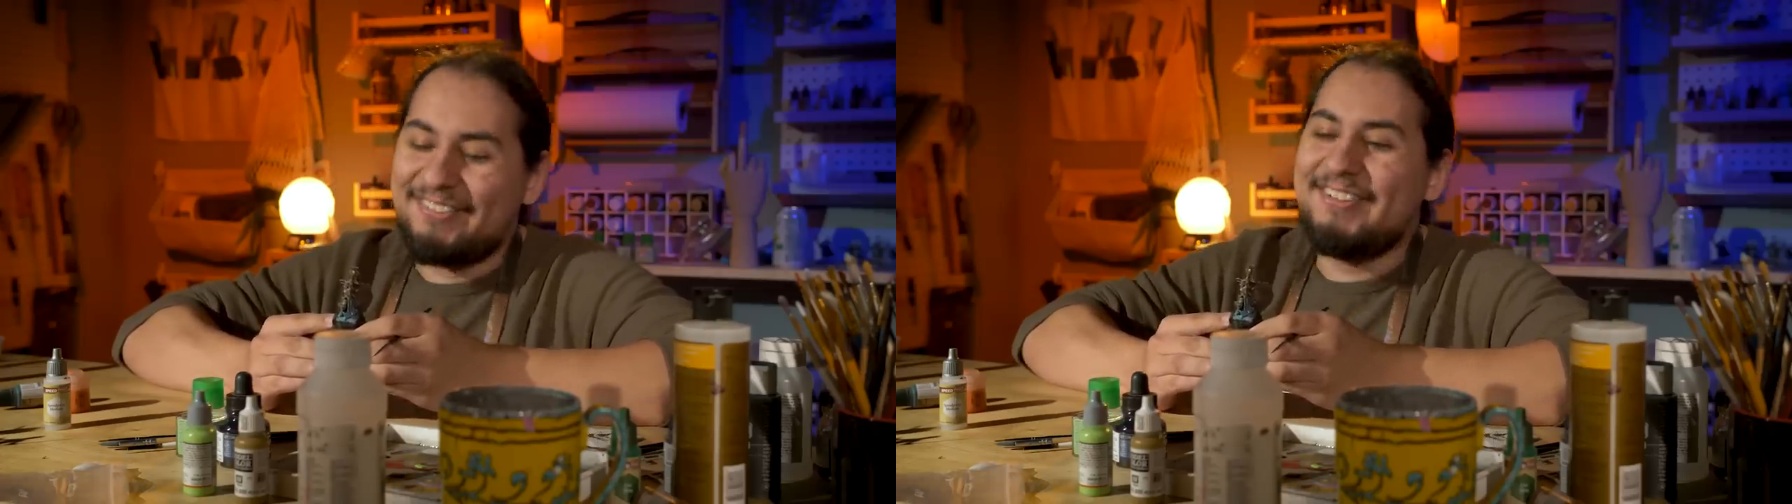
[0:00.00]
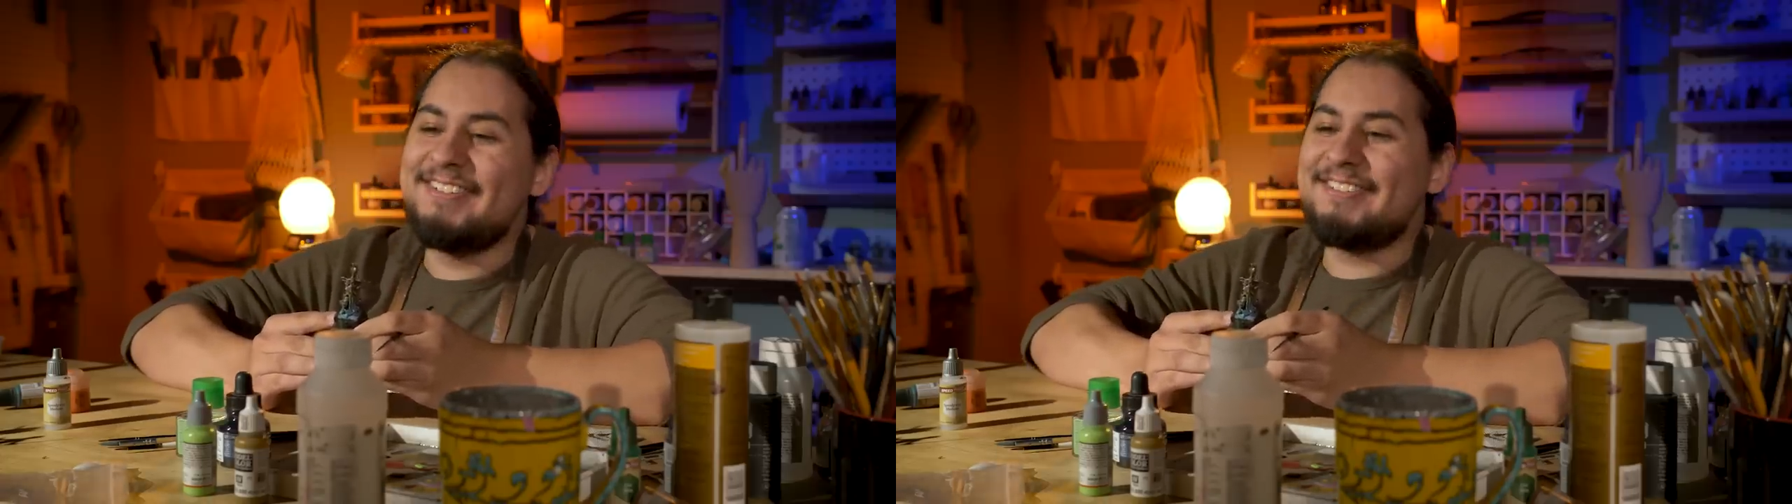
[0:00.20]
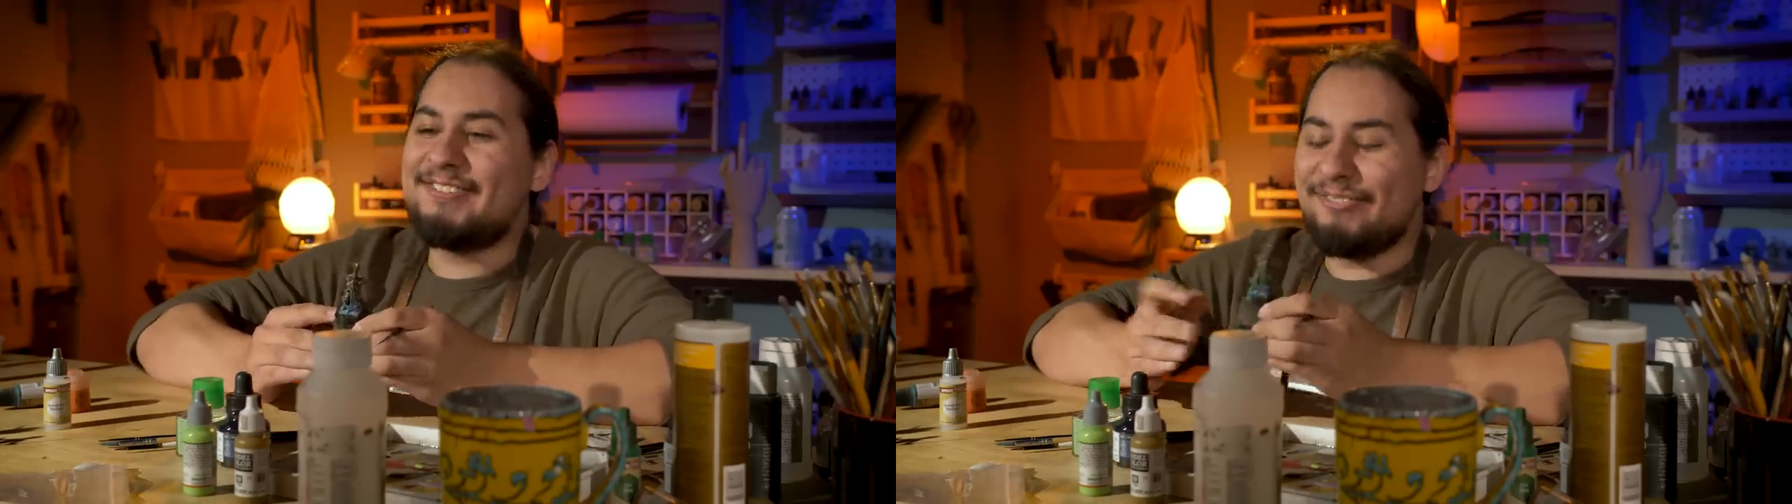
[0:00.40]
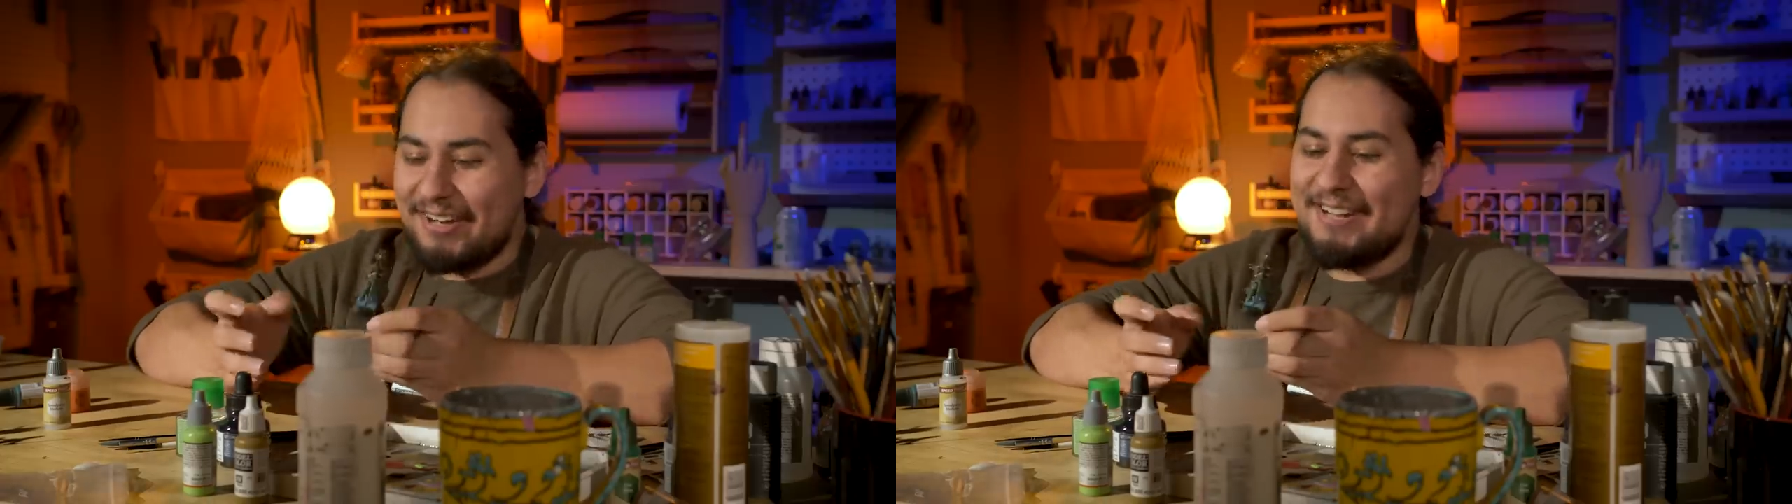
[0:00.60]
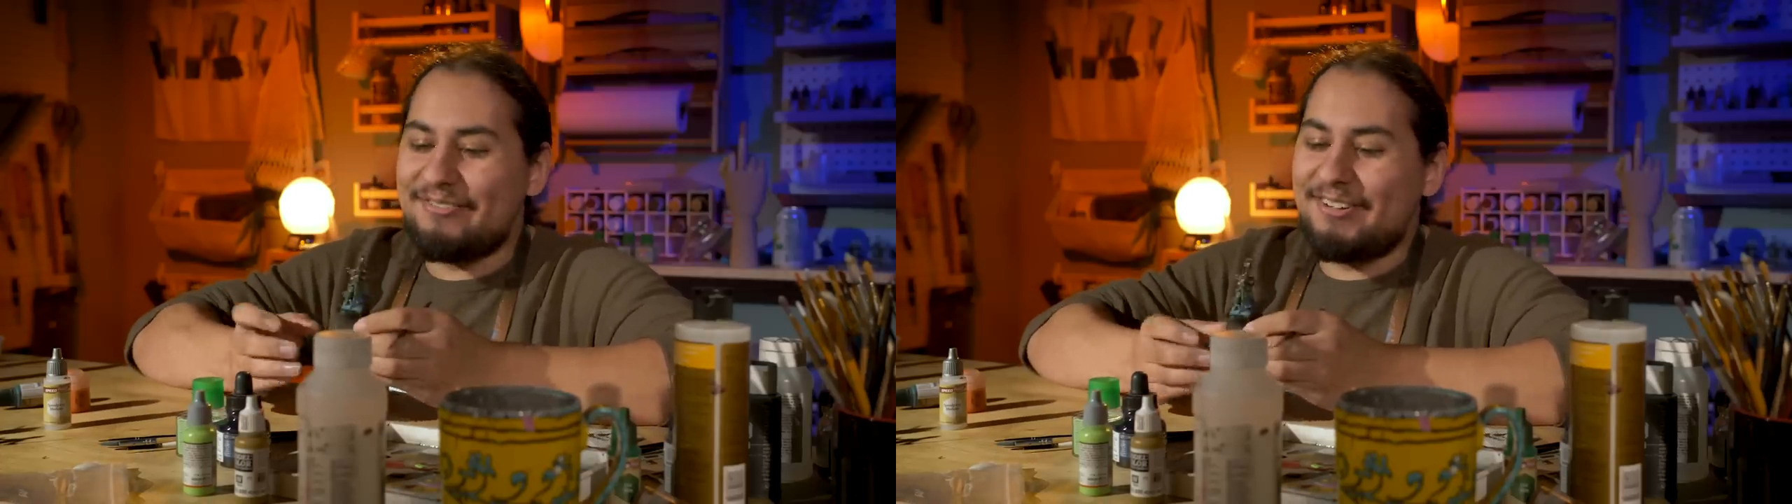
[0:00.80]
which is
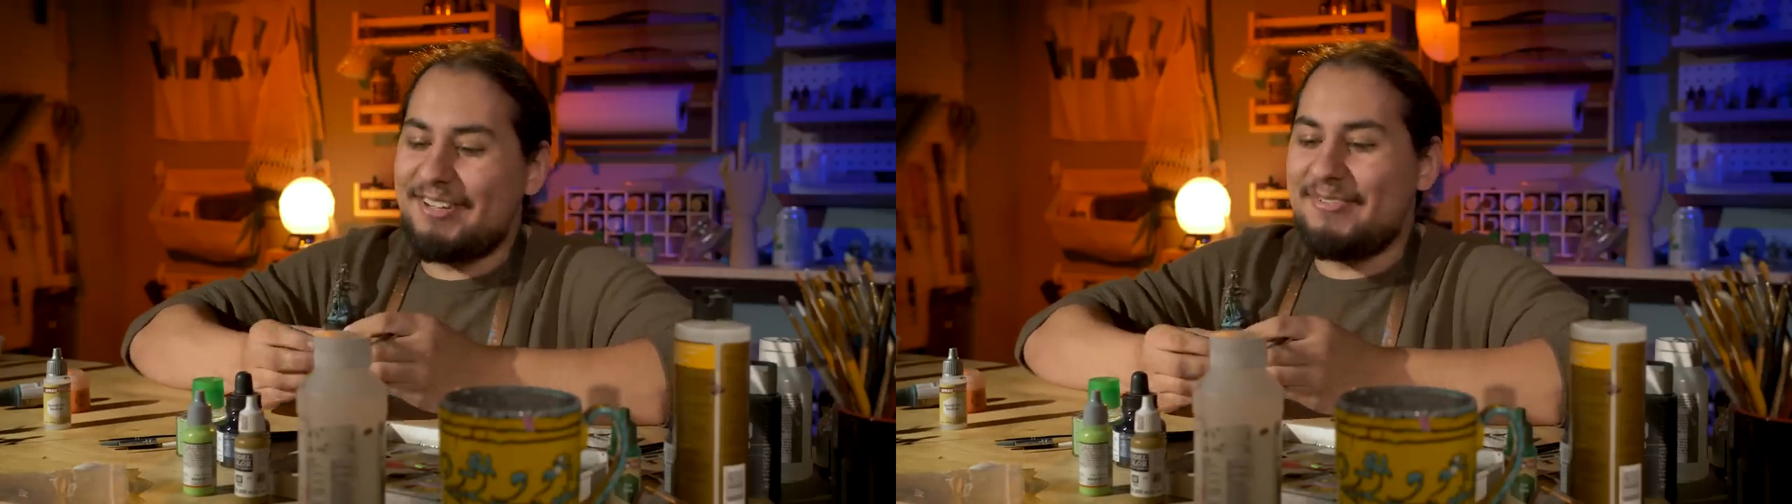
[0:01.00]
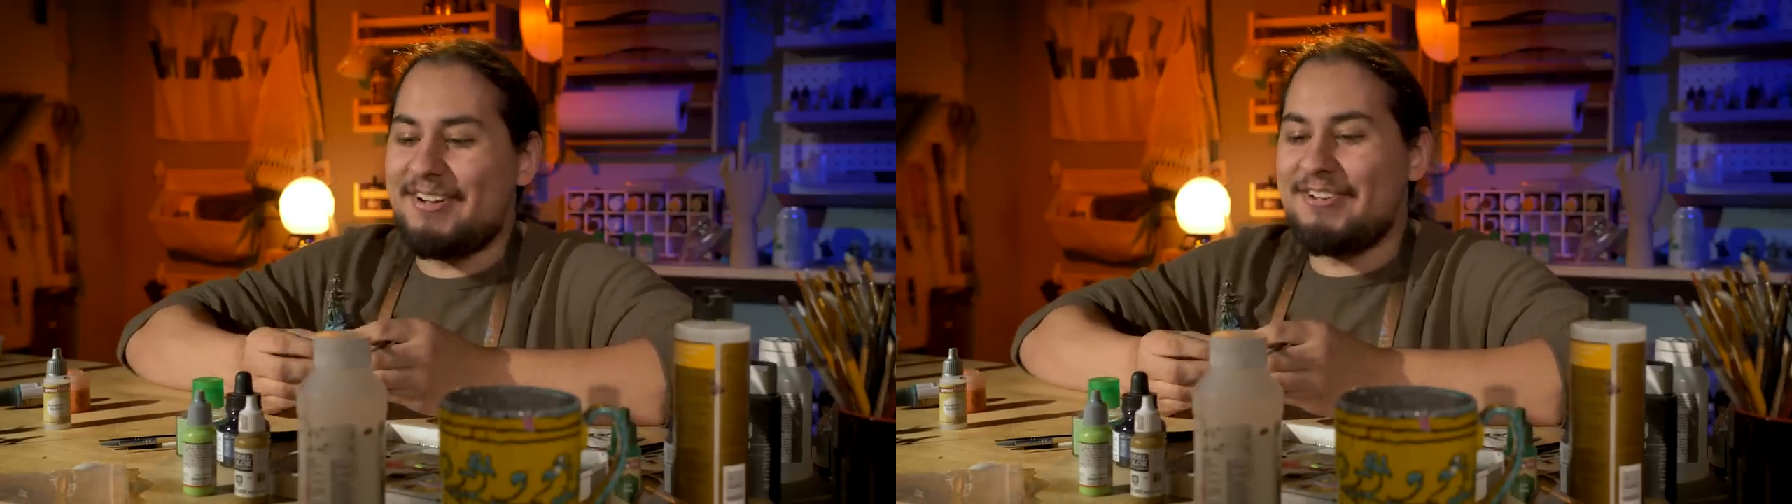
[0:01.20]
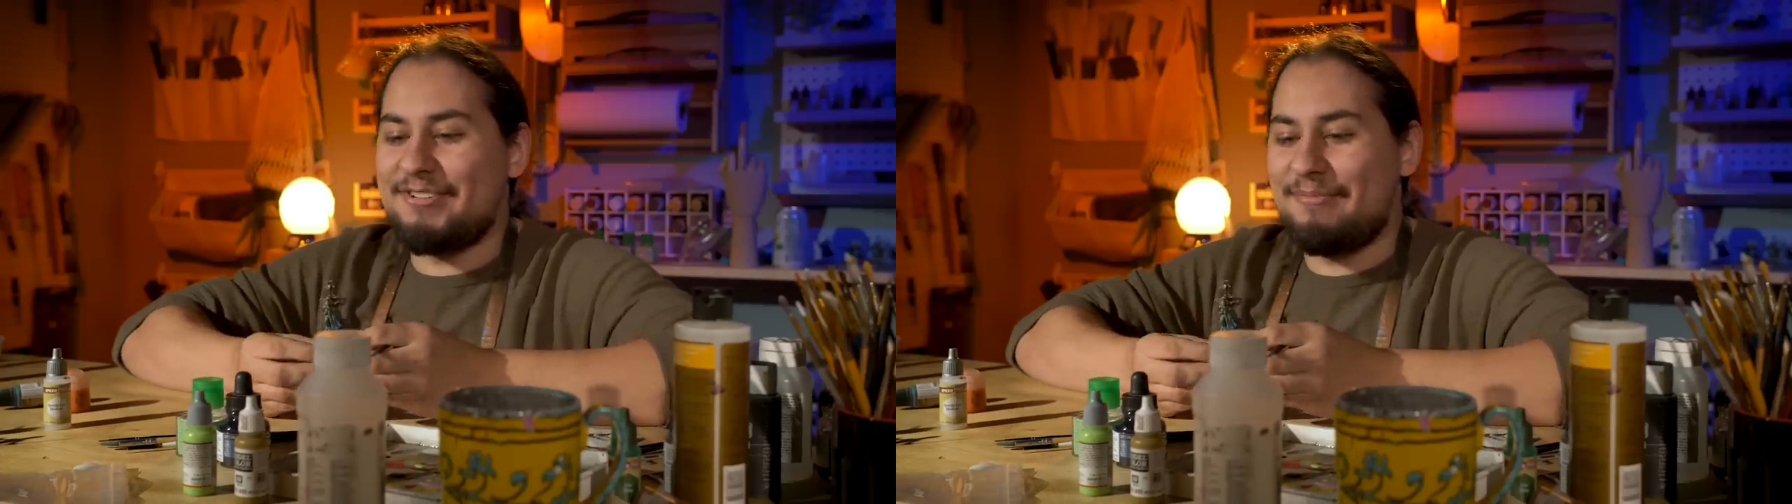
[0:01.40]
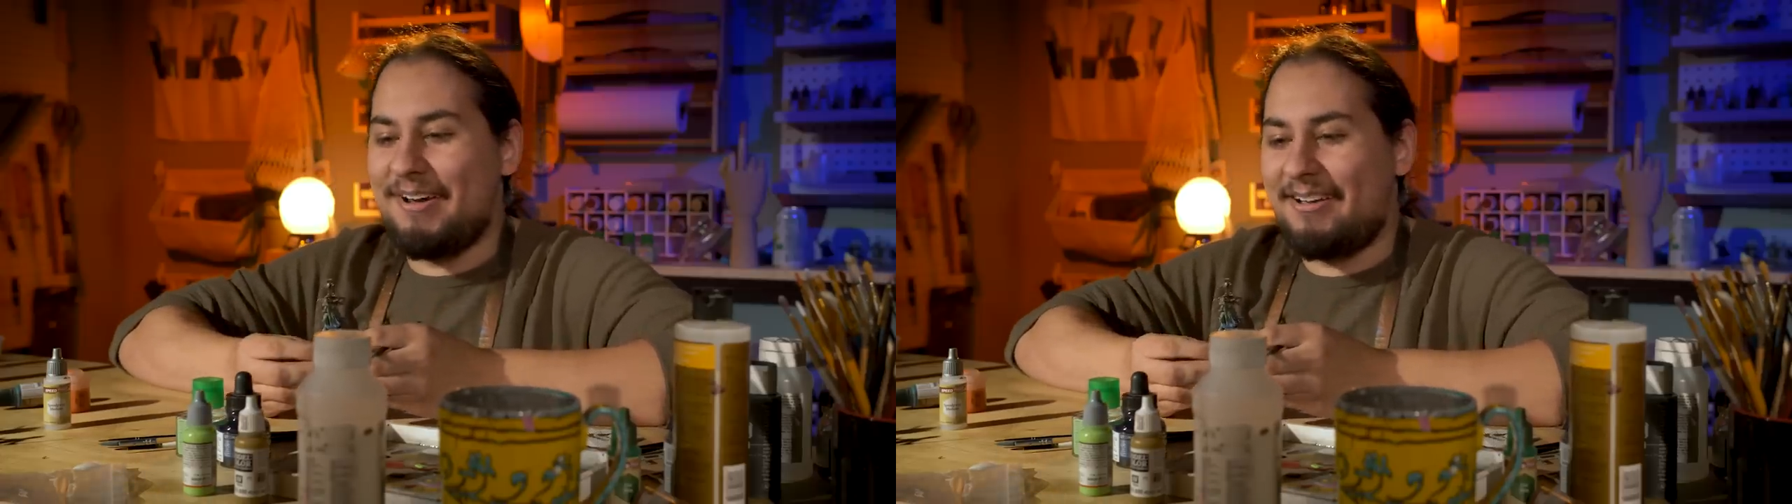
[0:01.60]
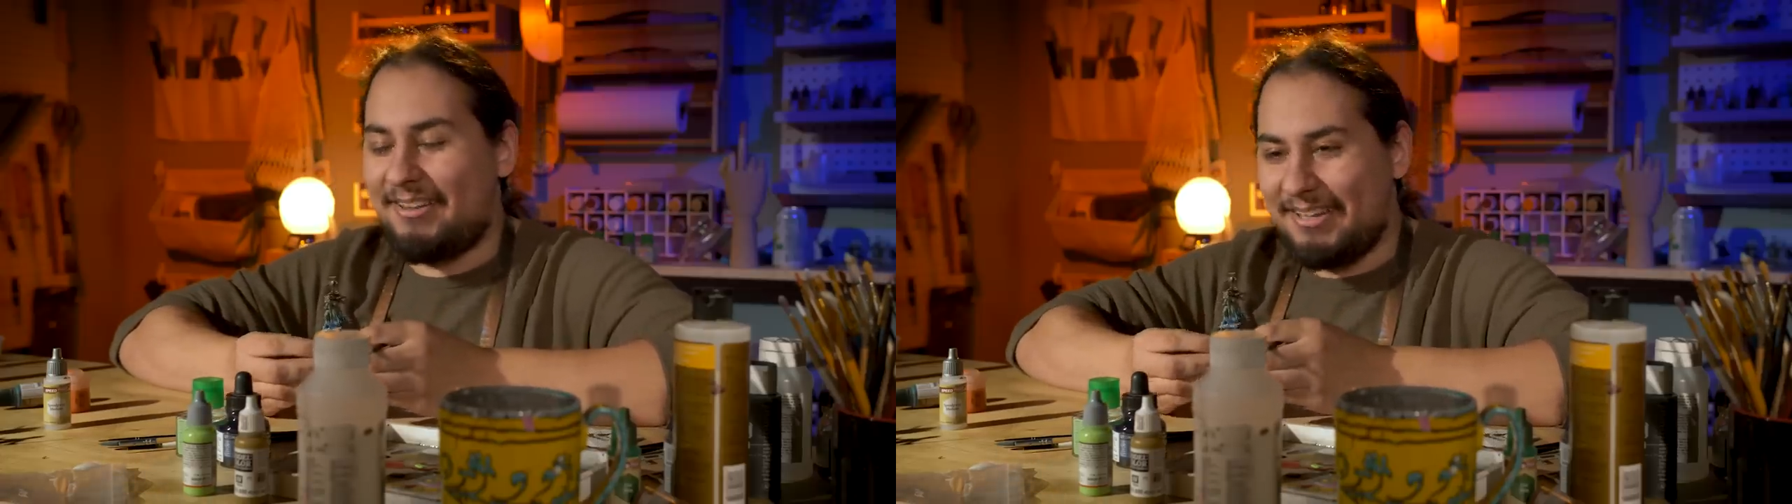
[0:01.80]
great for a limited edition model.